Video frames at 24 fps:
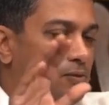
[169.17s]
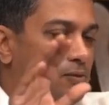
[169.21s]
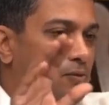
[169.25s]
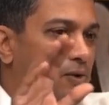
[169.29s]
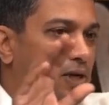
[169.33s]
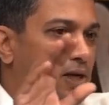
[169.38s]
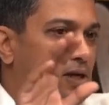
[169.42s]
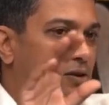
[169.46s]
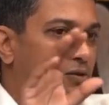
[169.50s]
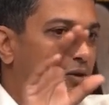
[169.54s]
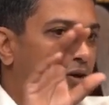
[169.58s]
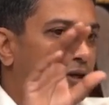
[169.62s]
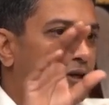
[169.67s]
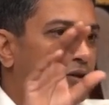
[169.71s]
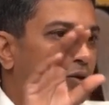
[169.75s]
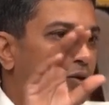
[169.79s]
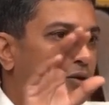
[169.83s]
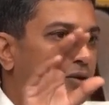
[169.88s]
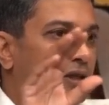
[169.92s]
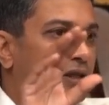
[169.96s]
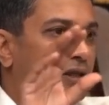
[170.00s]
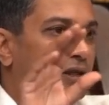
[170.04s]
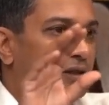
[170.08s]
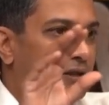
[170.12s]
whereas a
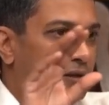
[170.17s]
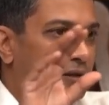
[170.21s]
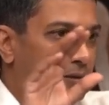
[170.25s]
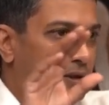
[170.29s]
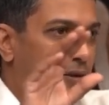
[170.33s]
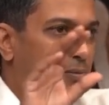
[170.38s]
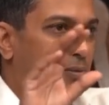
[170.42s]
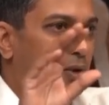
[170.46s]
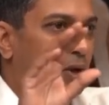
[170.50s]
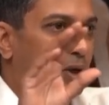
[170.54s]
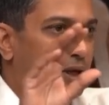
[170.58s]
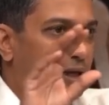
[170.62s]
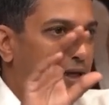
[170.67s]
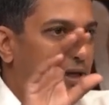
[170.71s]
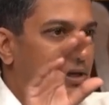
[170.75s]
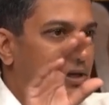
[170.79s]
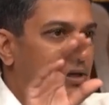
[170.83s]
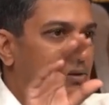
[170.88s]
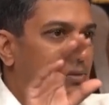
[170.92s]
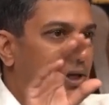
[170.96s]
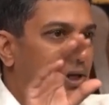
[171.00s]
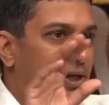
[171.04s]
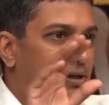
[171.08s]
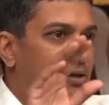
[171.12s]
resource is deployed
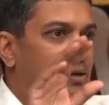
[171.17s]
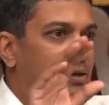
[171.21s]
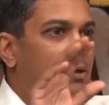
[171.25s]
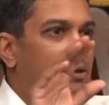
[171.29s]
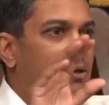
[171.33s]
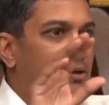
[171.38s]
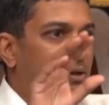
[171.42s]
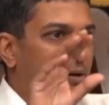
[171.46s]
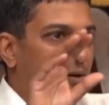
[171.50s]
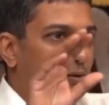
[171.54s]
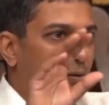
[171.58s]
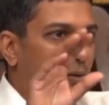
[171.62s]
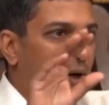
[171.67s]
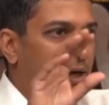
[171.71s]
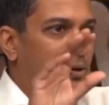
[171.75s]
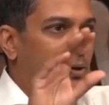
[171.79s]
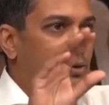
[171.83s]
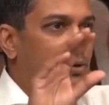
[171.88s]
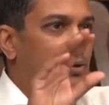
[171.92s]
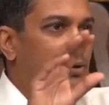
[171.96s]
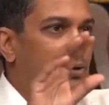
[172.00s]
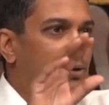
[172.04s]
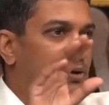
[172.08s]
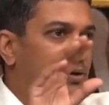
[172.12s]
here, but why
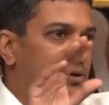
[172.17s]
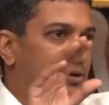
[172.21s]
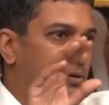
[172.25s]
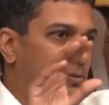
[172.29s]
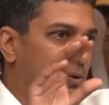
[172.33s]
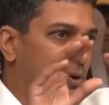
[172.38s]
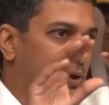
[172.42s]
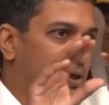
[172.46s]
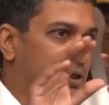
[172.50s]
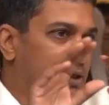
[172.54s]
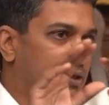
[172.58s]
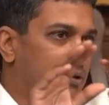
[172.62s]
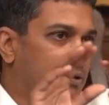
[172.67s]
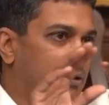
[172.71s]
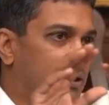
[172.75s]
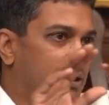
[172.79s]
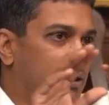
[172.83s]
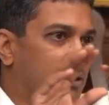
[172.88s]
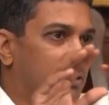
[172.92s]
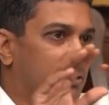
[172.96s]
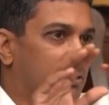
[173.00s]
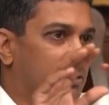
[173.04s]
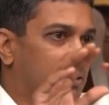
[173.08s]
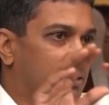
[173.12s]
don't you deploy this
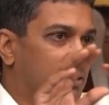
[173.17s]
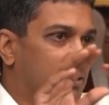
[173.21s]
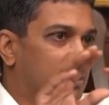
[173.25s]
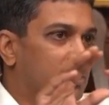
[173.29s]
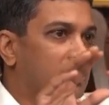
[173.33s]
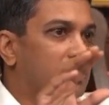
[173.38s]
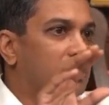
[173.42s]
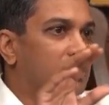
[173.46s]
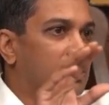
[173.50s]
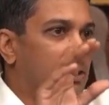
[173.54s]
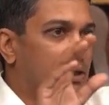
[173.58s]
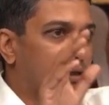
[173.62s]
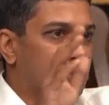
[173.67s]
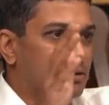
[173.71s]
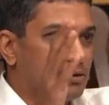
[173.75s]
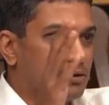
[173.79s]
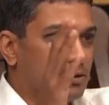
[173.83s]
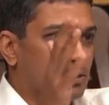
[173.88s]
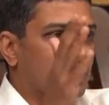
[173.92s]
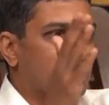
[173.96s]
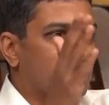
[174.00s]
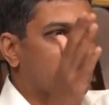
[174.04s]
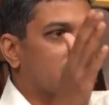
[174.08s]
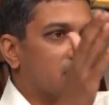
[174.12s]
here? Right. And
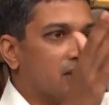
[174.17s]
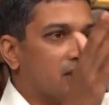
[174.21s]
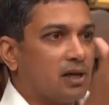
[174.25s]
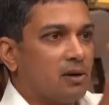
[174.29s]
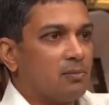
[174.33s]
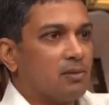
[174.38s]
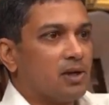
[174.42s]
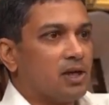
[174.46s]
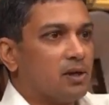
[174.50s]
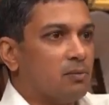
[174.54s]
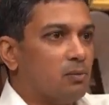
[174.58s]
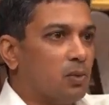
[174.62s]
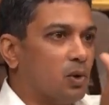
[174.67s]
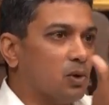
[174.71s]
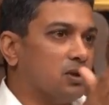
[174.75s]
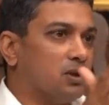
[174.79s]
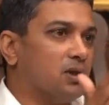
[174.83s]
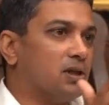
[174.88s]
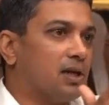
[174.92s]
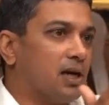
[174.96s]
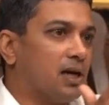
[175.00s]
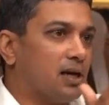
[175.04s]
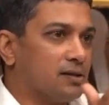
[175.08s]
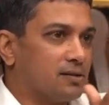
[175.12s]
you can still complete both
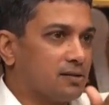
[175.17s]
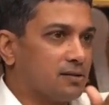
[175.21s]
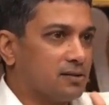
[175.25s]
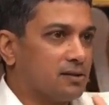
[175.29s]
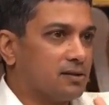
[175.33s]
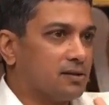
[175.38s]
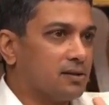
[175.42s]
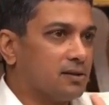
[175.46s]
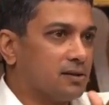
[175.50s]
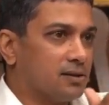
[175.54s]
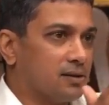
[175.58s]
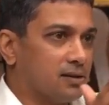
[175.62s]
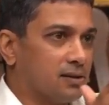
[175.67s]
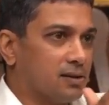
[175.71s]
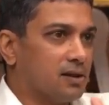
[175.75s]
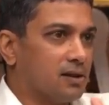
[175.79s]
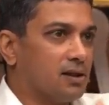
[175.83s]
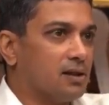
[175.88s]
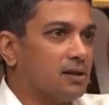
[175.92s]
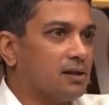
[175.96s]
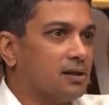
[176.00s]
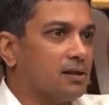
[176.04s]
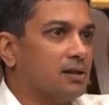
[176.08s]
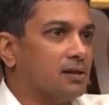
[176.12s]
the tasks
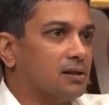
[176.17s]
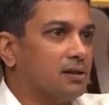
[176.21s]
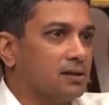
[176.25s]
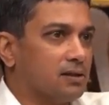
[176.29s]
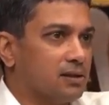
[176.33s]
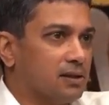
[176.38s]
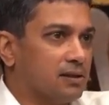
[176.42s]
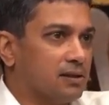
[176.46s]
in the